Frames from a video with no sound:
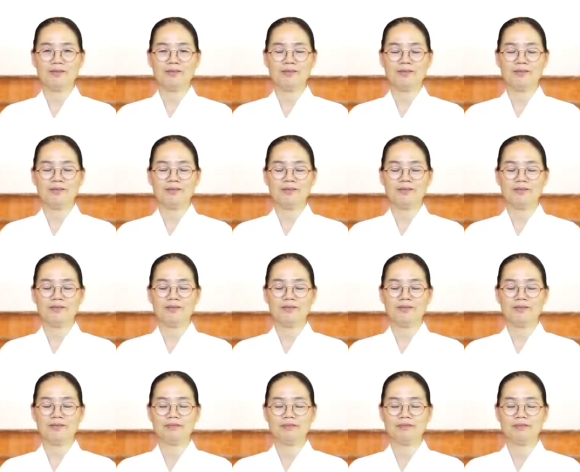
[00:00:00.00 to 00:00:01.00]

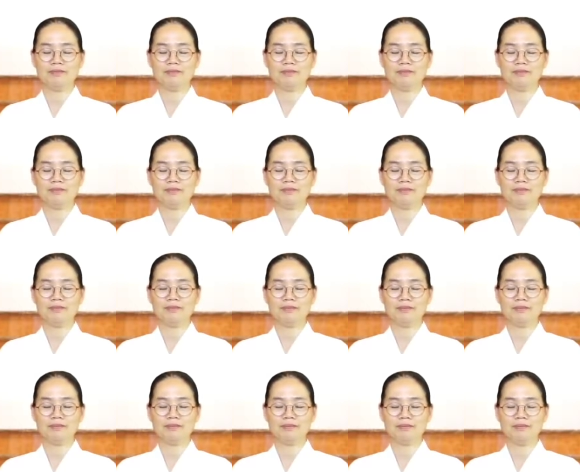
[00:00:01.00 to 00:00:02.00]

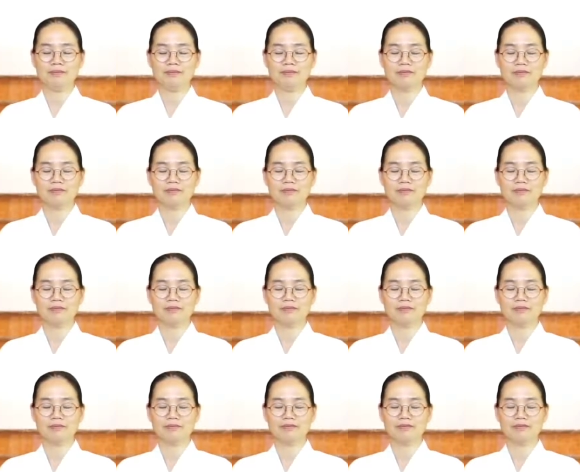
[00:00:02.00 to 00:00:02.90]
(silence)